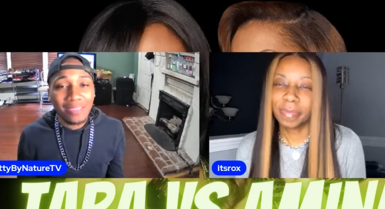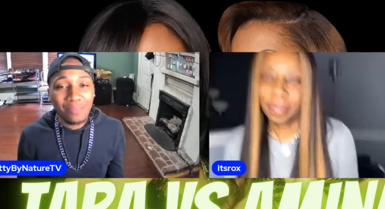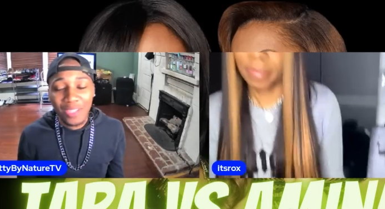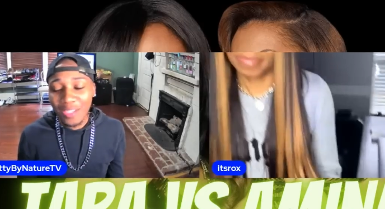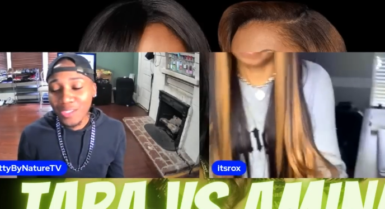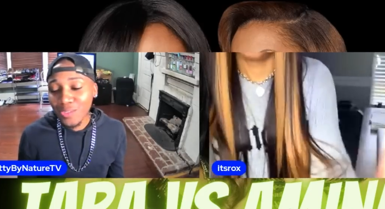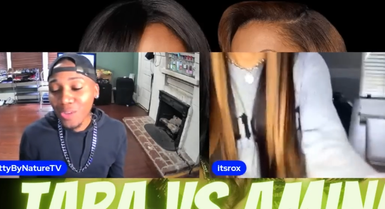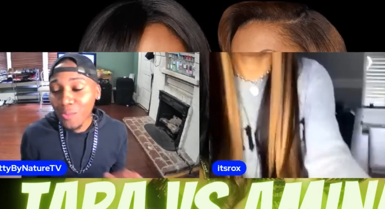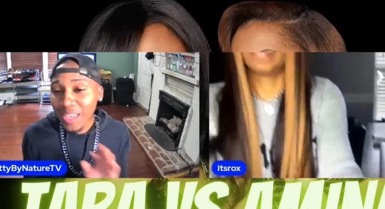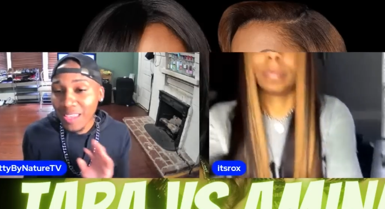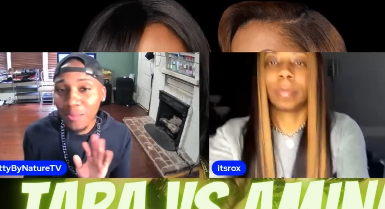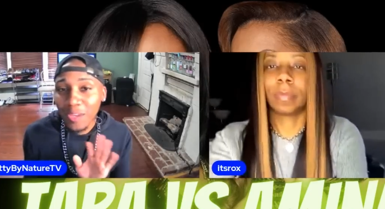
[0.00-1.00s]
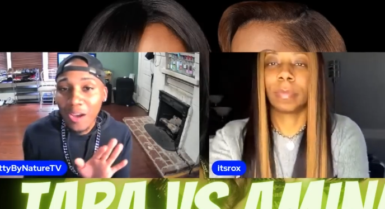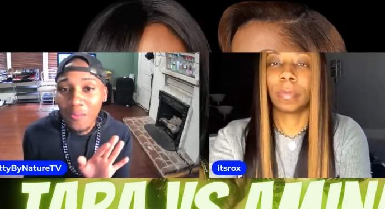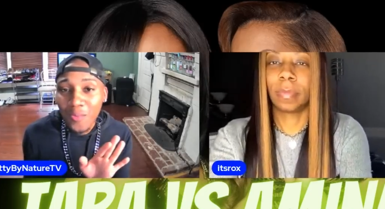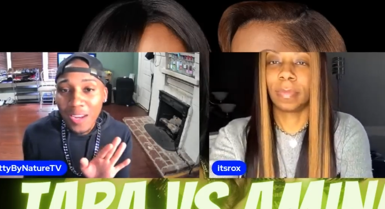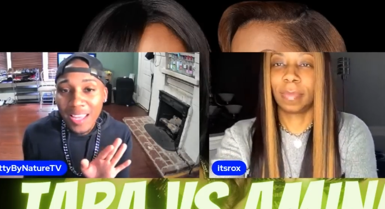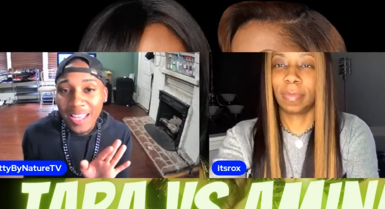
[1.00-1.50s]
Speaker 1: because you know we don't
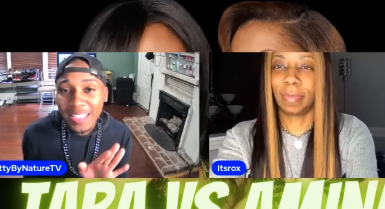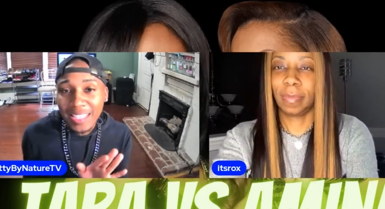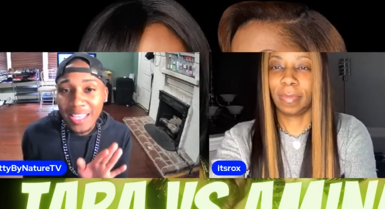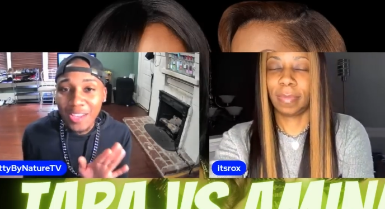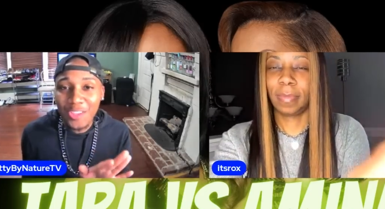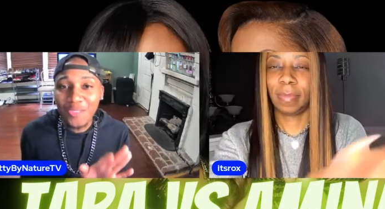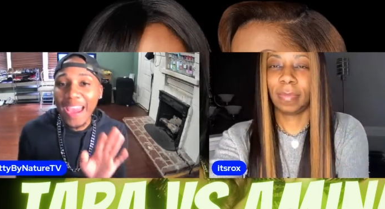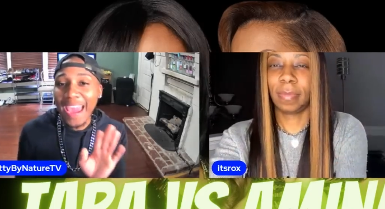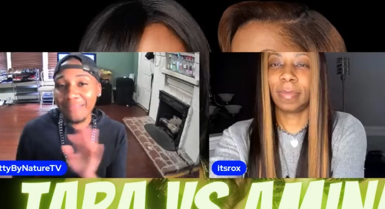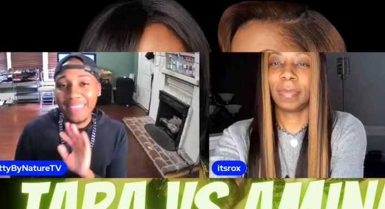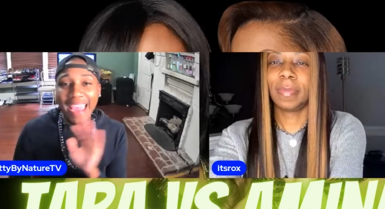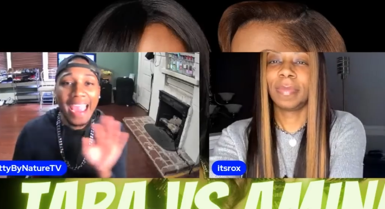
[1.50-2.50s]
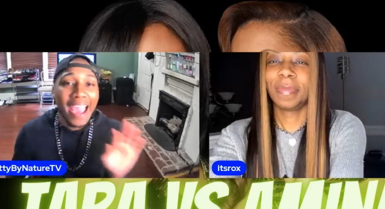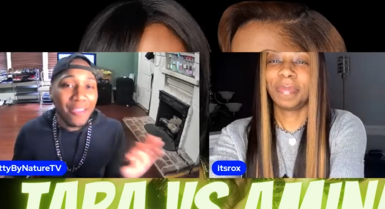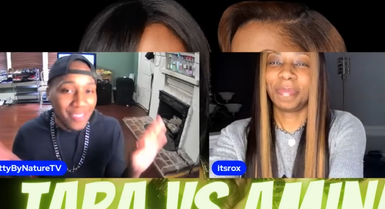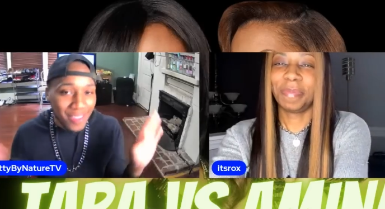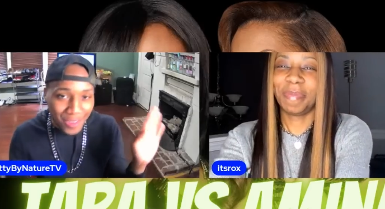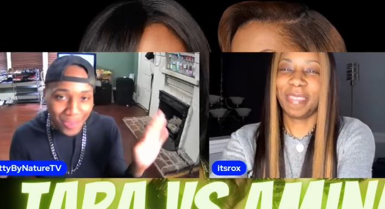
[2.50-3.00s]
really get to get you out the house
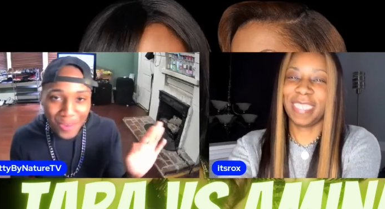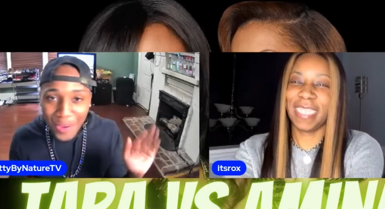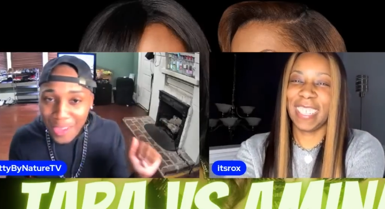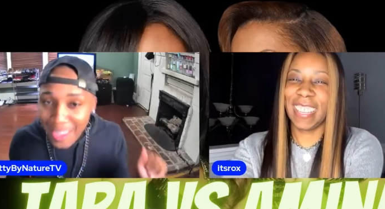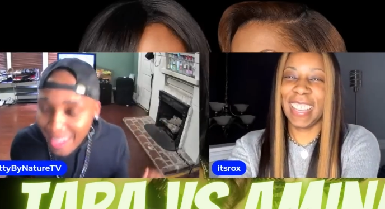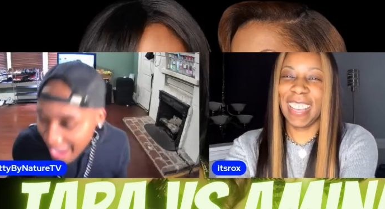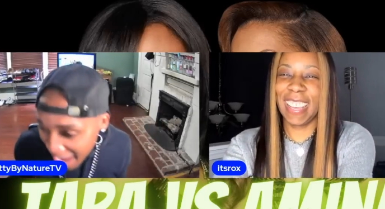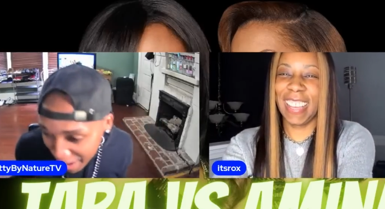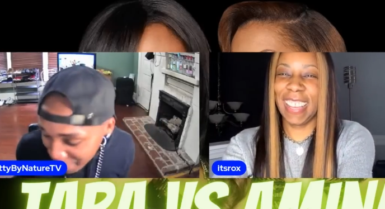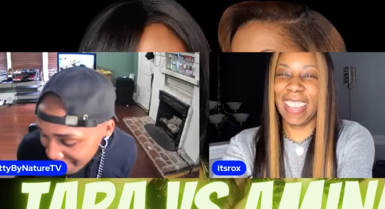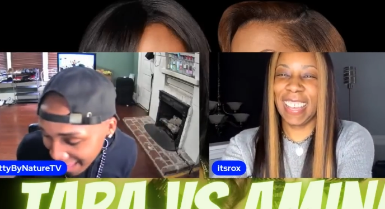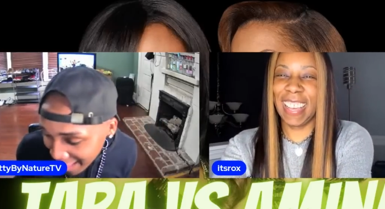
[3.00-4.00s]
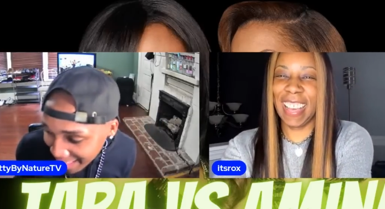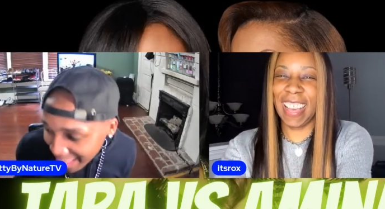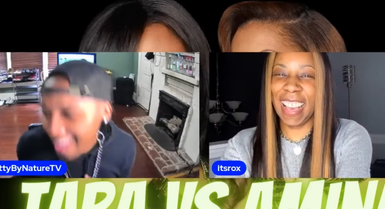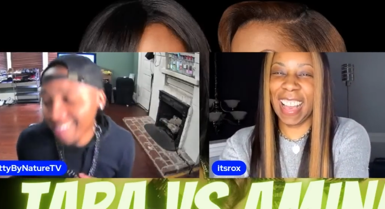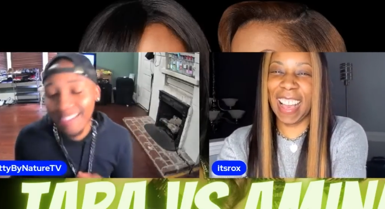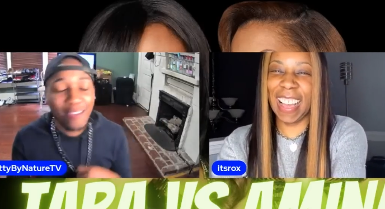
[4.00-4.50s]
to do no collabs like
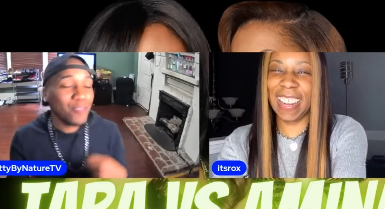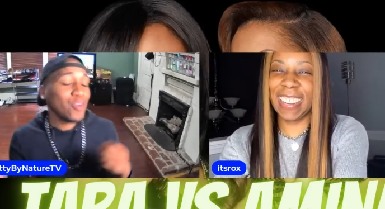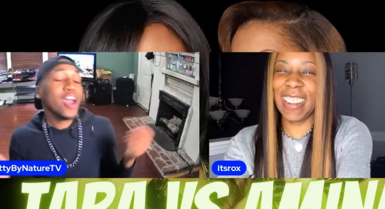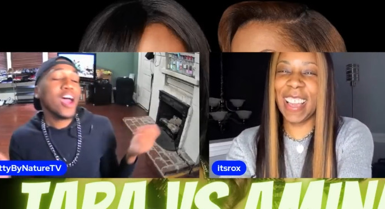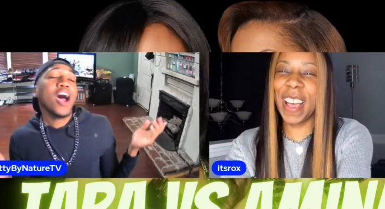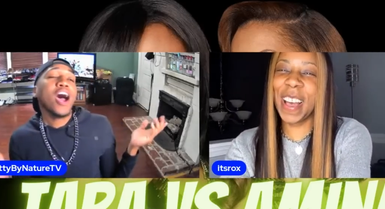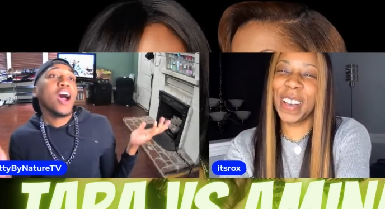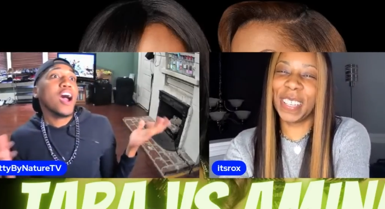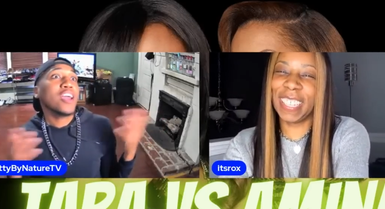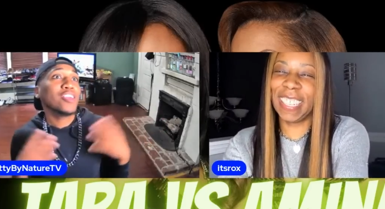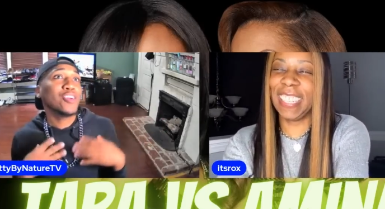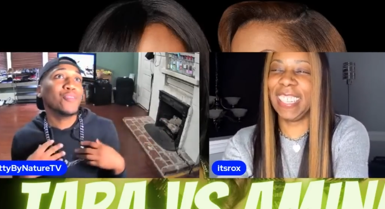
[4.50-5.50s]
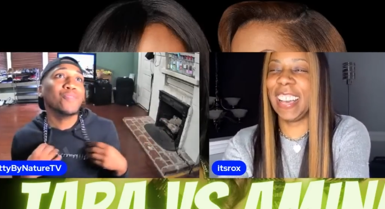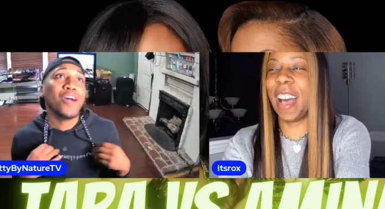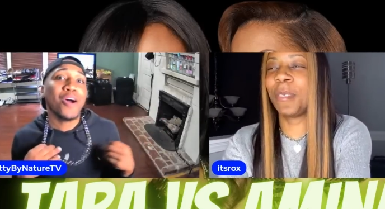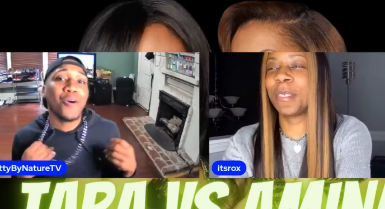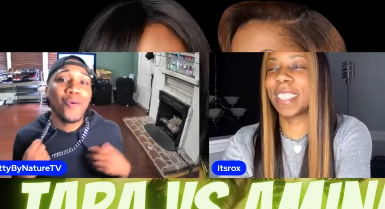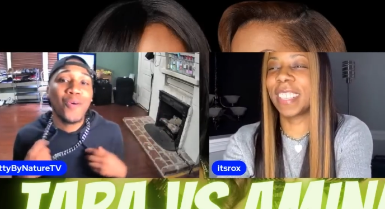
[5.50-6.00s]
that. So, uh, no, you
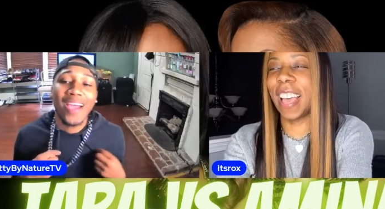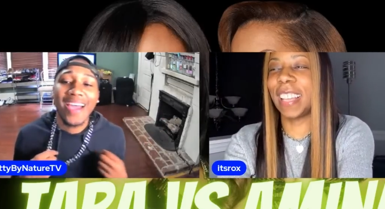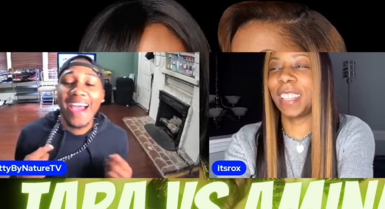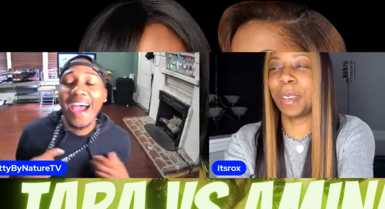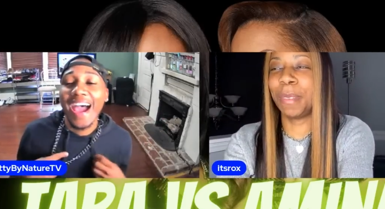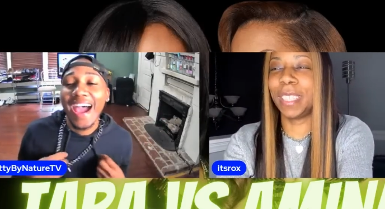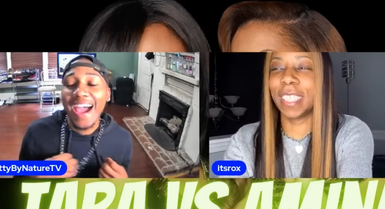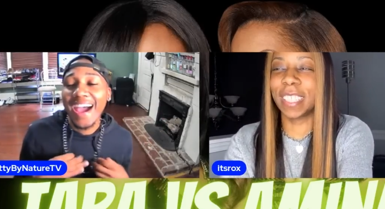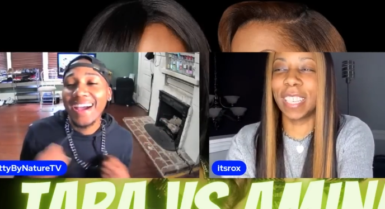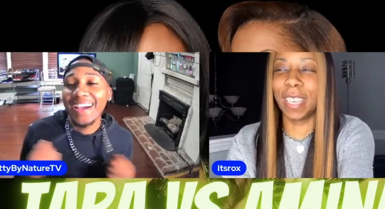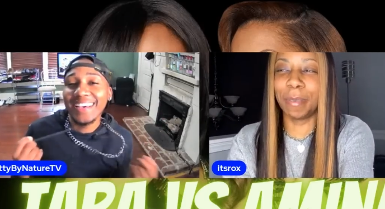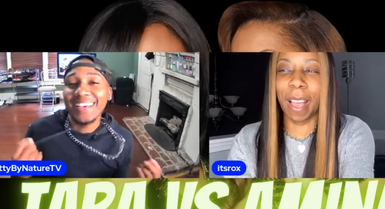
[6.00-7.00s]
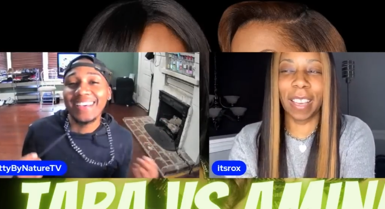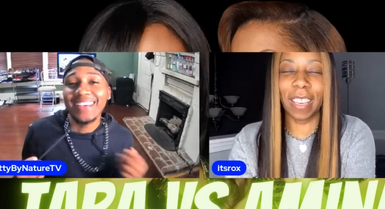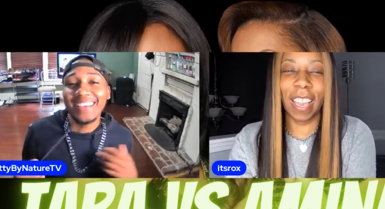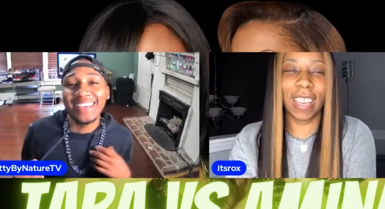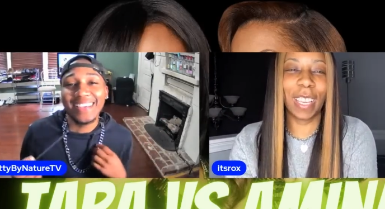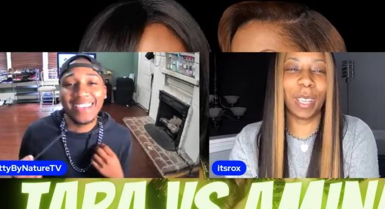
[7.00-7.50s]
know,
Speaker 2: like let me just keep. I
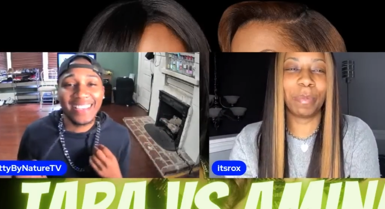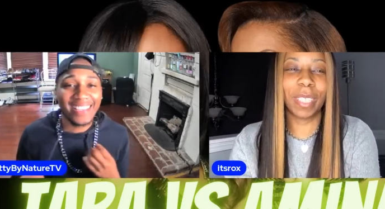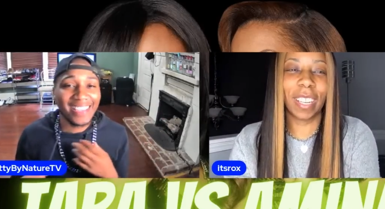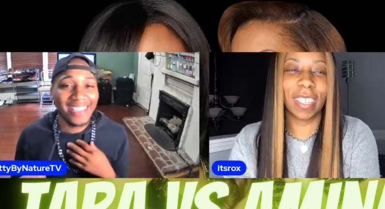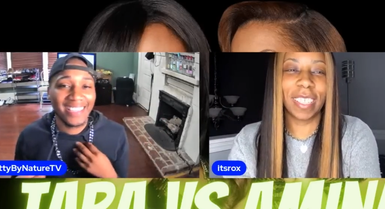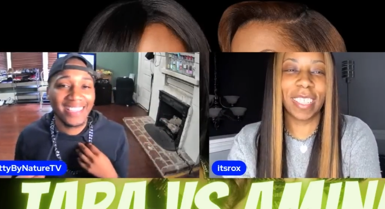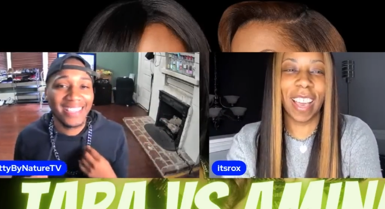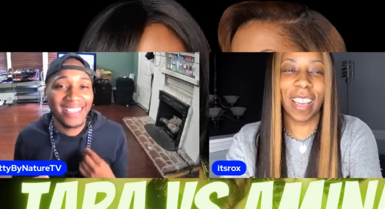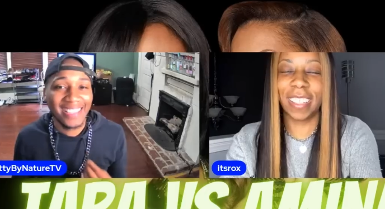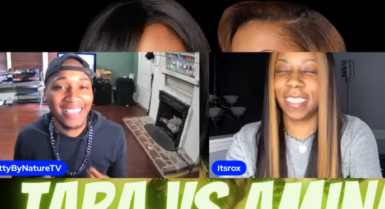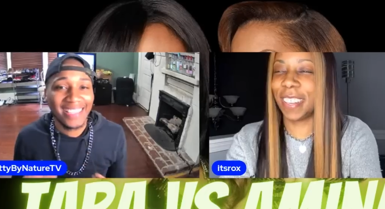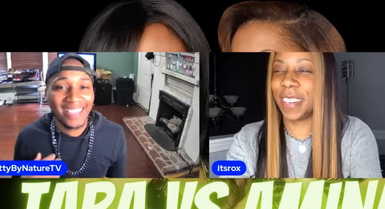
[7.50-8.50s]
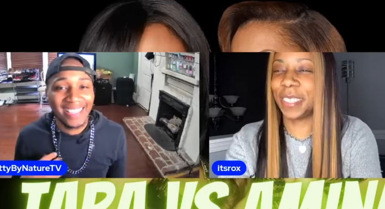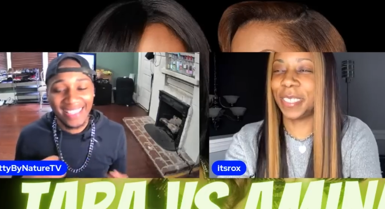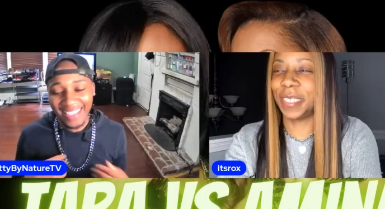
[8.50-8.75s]
can't keep telling Scotty no.